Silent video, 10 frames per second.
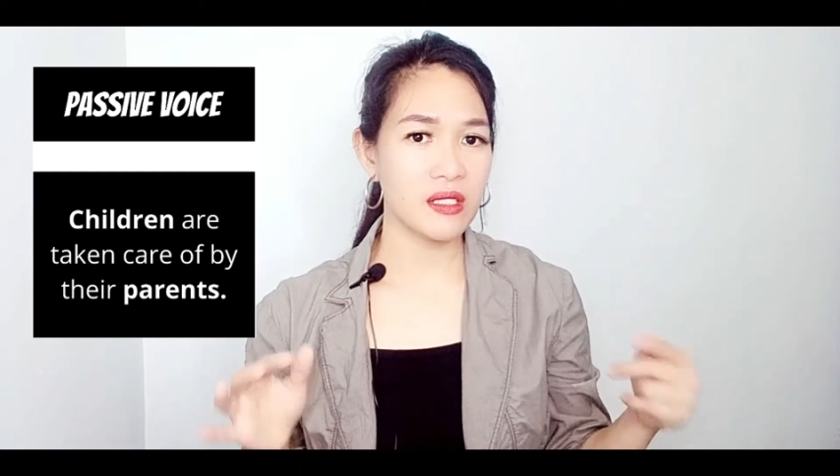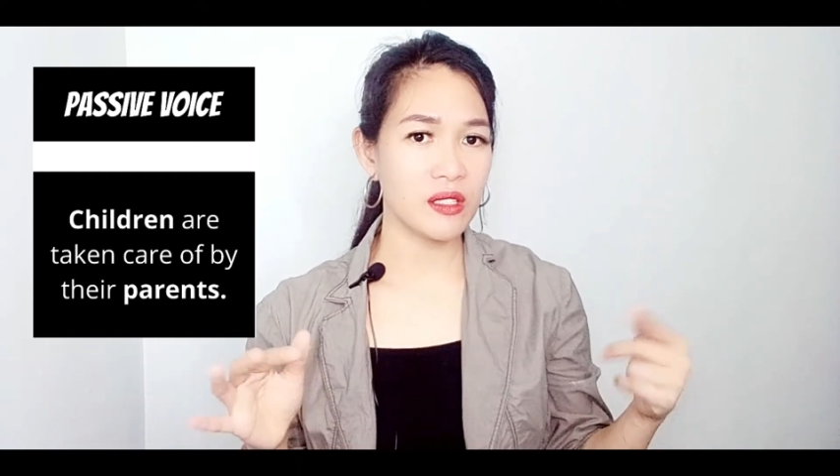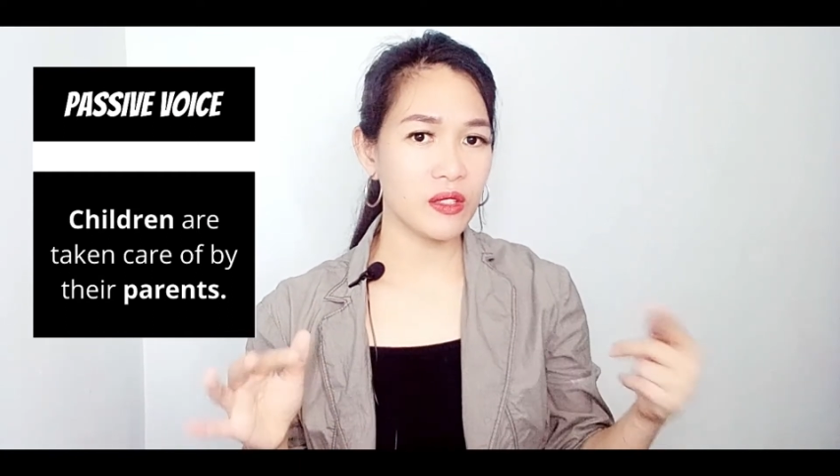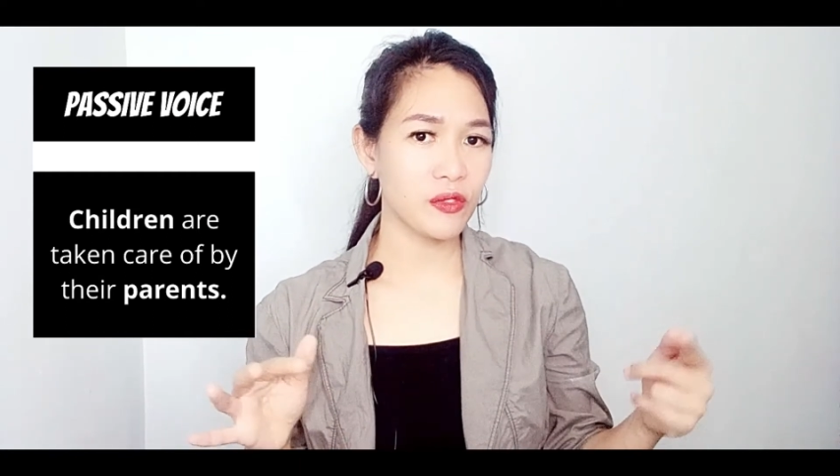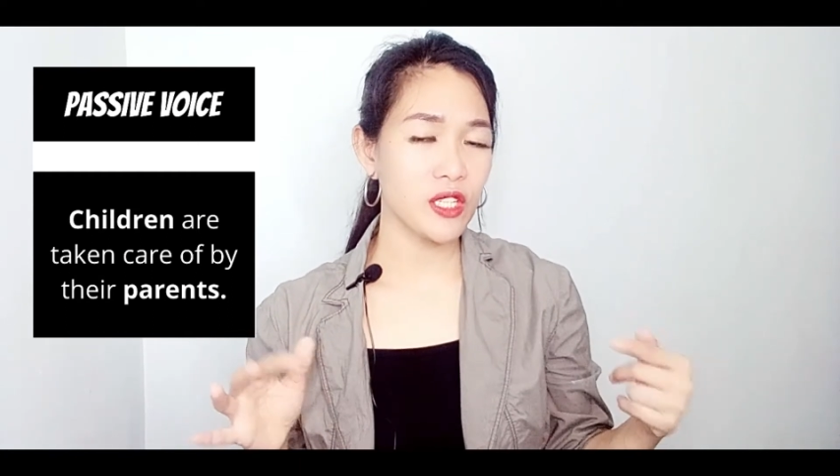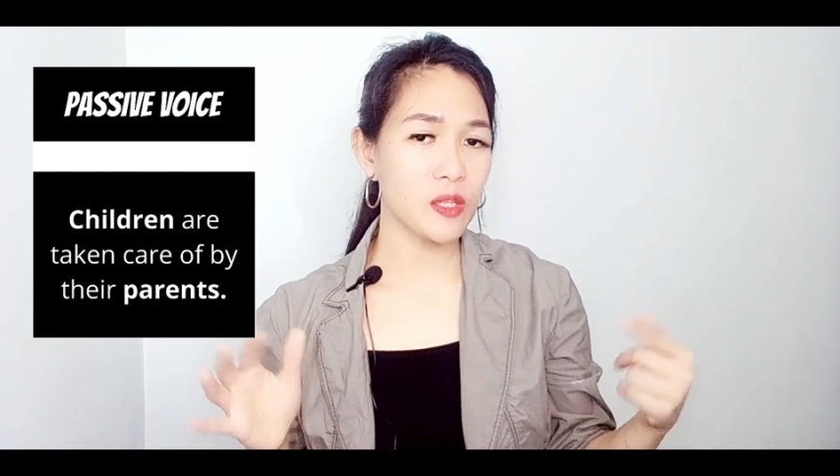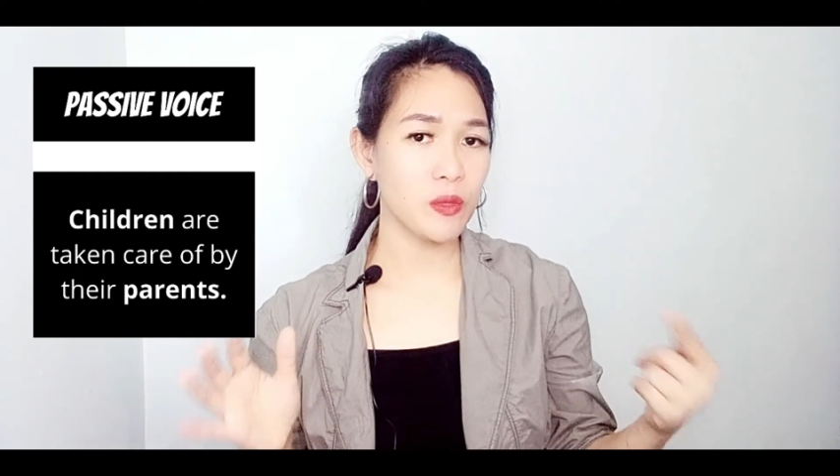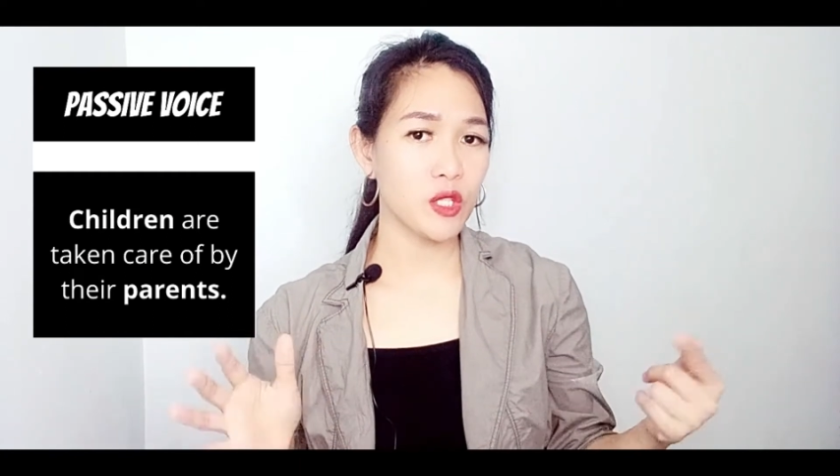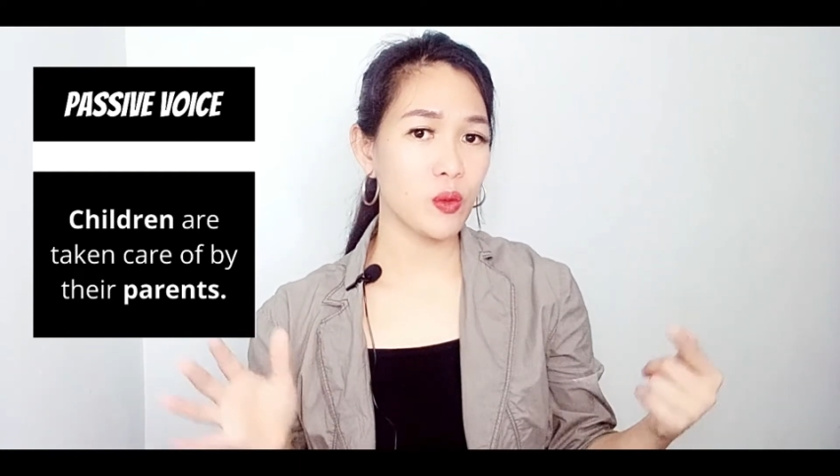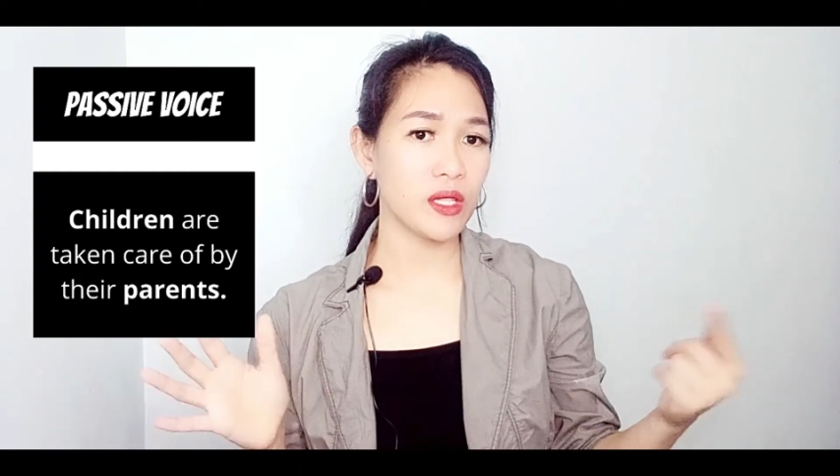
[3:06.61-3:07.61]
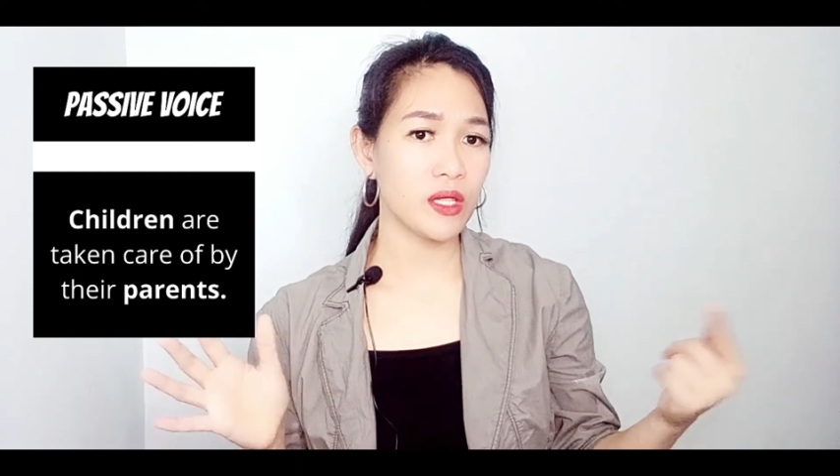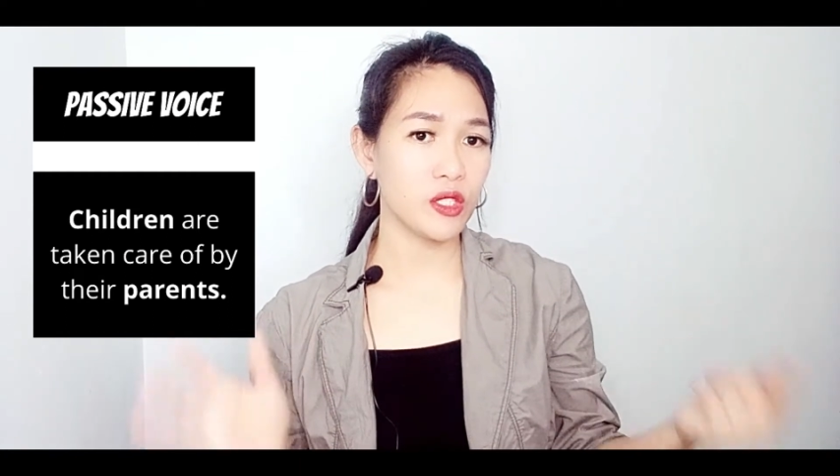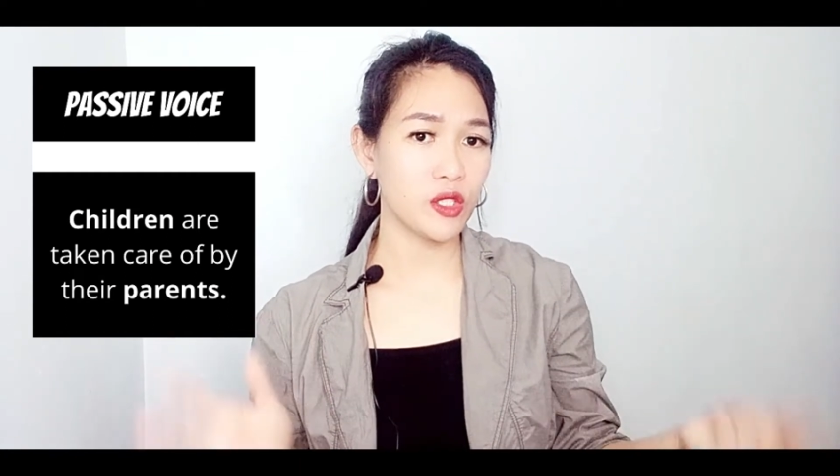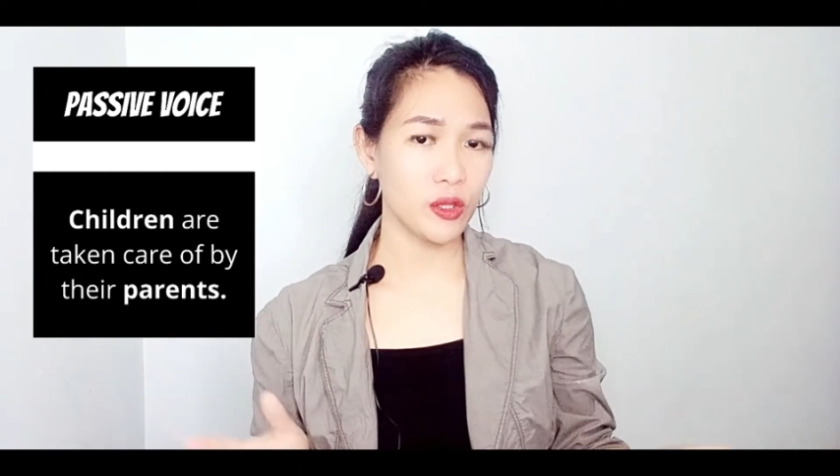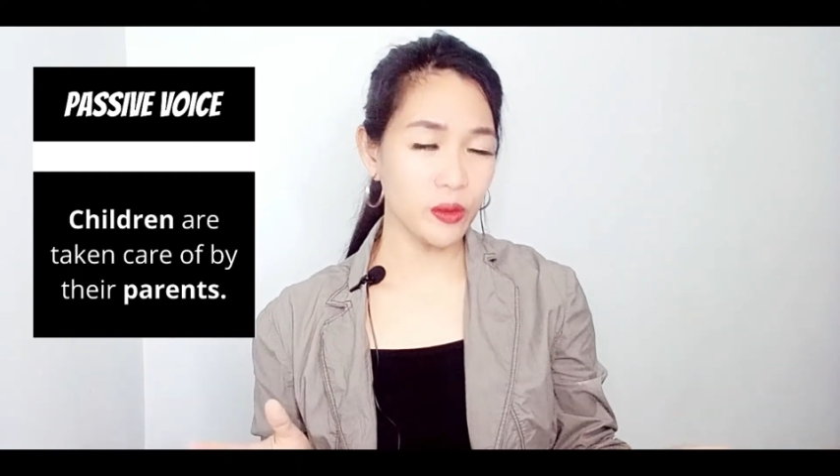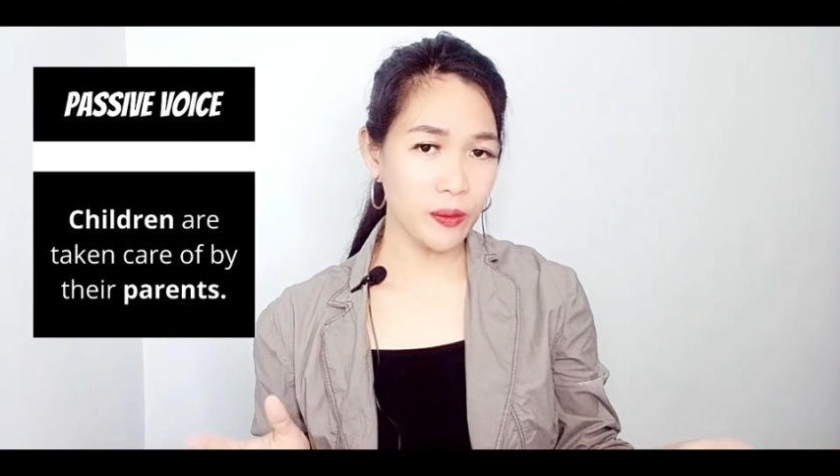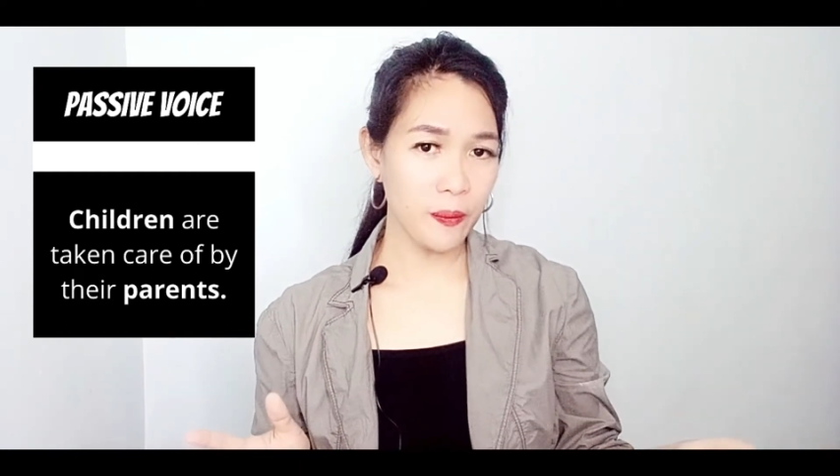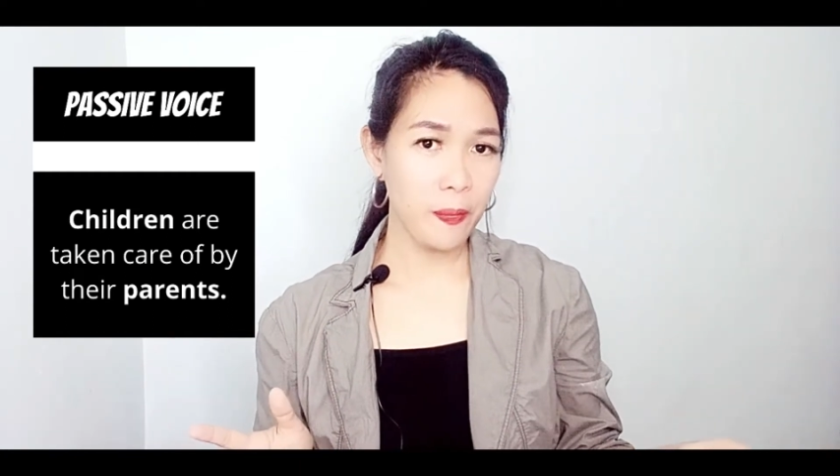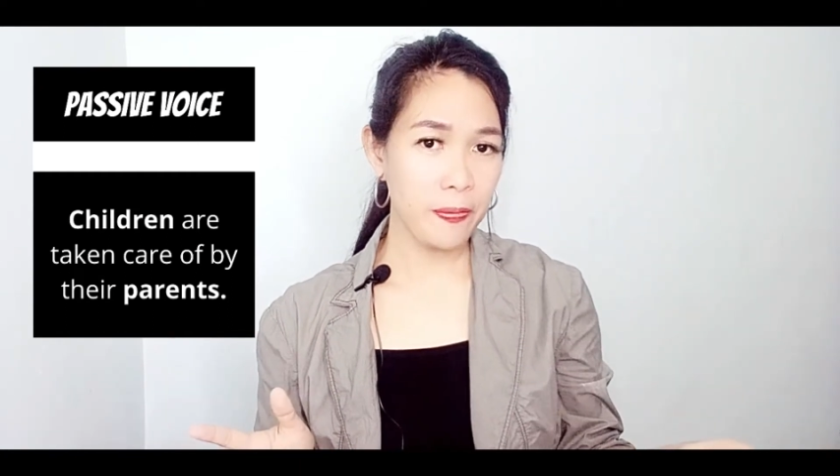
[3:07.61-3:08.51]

the difference between the two?